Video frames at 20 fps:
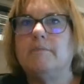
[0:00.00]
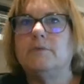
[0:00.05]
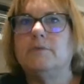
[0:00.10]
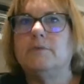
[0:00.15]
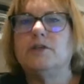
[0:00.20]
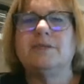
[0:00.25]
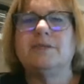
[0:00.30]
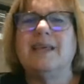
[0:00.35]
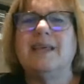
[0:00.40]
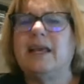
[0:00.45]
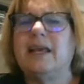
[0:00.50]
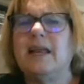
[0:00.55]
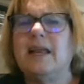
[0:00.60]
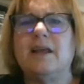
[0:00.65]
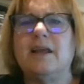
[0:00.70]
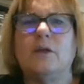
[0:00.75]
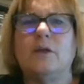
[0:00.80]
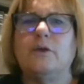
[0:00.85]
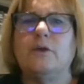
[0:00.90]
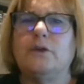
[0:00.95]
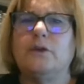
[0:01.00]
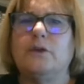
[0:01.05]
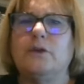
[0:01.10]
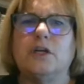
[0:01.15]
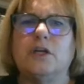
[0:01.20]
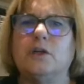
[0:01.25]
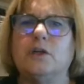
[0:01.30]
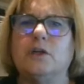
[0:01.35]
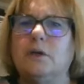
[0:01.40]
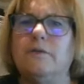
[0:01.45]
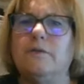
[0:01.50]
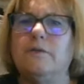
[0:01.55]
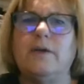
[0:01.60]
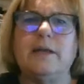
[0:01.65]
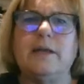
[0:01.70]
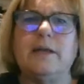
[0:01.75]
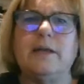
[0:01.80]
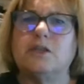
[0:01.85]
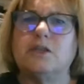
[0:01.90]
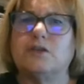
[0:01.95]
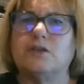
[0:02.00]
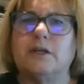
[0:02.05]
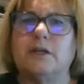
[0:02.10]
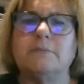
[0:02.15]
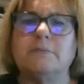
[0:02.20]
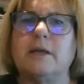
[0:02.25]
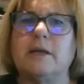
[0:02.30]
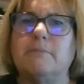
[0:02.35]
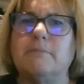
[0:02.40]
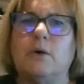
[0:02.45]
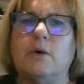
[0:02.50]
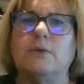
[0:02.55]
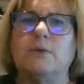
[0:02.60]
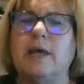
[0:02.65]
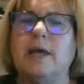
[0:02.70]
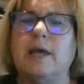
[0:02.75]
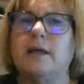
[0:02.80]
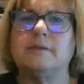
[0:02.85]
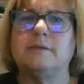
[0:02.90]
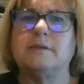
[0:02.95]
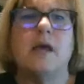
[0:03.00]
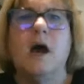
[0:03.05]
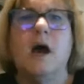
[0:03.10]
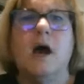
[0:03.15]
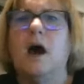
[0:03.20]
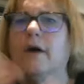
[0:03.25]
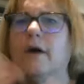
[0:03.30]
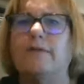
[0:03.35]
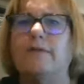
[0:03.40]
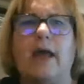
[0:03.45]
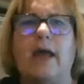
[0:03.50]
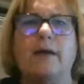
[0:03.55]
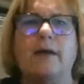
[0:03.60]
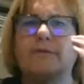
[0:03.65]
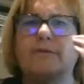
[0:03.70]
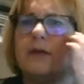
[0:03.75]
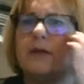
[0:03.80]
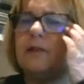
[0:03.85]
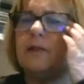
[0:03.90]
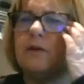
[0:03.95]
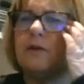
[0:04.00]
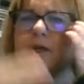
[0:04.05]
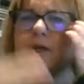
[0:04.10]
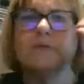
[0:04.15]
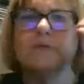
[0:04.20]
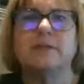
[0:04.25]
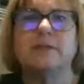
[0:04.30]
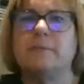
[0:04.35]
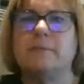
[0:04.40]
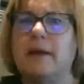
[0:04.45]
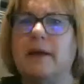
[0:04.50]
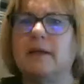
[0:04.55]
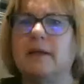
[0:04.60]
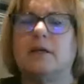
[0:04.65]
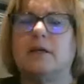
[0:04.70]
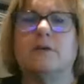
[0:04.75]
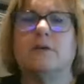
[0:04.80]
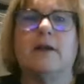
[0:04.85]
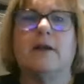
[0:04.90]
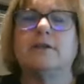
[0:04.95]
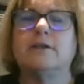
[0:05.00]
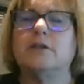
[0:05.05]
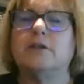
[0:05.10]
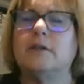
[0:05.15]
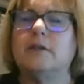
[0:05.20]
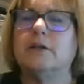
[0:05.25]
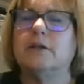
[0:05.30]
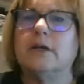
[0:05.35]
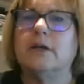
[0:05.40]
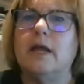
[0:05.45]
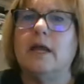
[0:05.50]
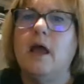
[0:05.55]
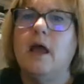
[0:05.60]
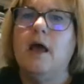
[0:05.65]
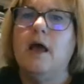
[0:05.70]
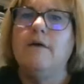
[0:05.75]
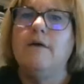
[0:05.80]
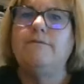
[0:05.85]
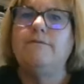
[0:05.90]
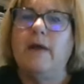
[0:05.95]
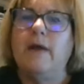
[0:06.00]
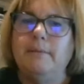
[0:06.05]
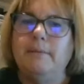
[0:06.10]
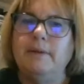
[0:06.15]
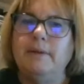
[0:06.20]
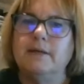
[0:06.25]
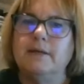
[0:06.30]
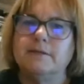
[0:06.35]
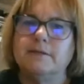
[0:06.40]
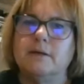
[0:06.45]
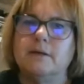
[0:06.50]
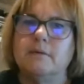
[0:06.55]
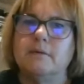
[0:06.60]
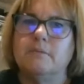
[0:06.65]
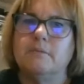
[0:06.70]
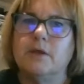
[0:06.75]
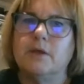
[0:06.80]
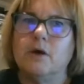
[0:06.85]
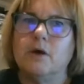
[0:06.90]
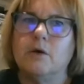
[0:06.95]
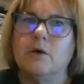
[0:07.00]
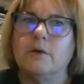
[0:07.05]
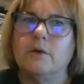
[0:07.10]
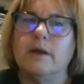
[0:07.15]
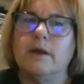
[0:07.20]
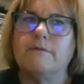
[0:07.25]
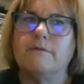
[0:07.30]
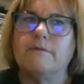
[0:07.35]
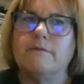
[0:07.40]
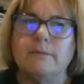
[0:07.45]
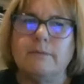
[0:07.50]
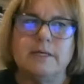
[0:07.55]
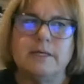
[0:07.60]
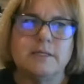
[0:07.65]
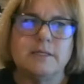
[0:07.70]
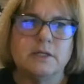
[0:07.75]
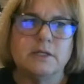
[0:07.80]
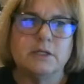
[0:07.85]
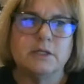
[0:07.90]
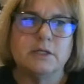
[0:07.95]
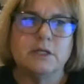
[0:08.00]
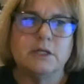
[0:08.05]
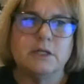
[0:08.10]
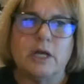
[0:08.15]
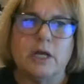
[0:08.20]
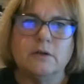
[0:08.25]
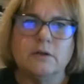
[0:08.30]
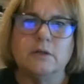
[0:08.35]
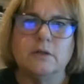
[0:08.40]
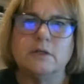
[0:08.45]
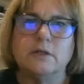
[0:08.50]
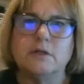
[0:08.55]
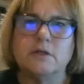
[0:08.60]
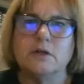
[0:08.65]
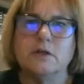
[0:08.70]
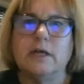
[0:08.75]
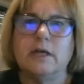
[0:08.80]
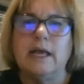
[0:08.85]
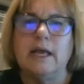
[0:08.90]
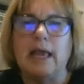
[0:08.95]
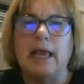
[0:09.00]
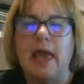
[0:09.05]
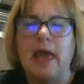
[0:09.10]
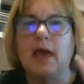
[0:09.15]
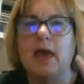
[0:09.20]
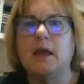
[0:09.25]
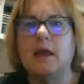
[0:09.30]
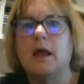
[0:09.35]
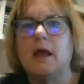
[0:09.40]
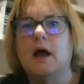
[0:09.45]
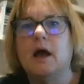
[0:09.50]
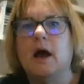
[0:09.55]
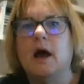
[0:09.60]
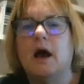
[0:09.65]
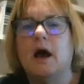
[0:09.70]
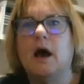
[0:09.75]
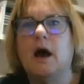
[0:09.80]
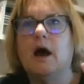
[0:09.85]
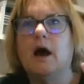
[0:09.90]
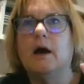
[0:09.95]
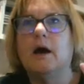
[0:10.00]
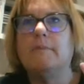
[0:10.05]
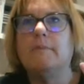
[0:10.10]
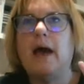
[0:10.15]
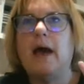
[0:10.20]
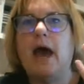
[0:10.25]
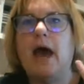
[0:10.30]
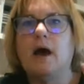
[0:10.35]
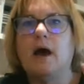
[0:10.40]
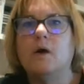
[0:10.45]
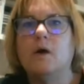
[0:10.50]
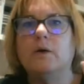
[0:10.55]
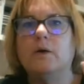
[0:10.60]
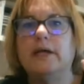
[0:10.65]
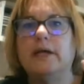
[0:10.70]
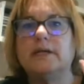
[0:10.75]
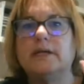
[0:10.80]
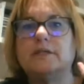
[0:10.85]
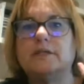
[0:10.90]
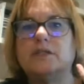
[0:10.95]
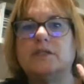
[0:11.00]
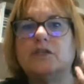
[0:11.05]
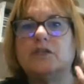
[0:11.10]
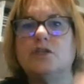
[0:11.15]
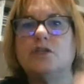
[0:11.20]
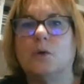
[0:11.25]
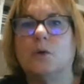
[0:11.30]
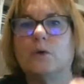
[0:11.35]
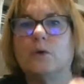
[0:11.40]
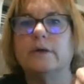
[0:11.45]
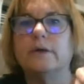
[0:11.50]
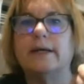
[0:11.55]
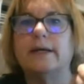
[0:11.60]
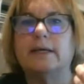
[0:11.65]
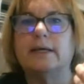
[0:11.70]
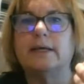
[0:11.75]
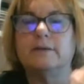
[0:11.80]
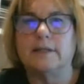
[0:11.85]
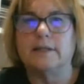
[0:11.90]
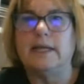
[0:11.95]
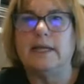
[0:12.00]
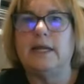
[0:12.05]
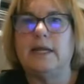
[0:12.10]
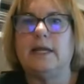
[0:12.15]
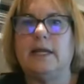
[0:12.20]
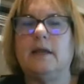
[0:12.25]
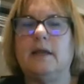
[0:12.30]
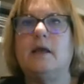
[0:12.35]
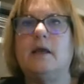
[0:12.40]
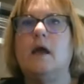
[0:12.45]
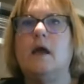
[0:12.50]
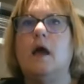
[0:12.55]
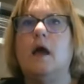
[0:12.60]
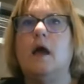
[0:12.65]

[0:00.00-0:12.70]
just like any other theory, you can find extremes on both ends of conflict theory, of symbolic interaction theory. Feminism, though, feminist theory in general is looking at how historically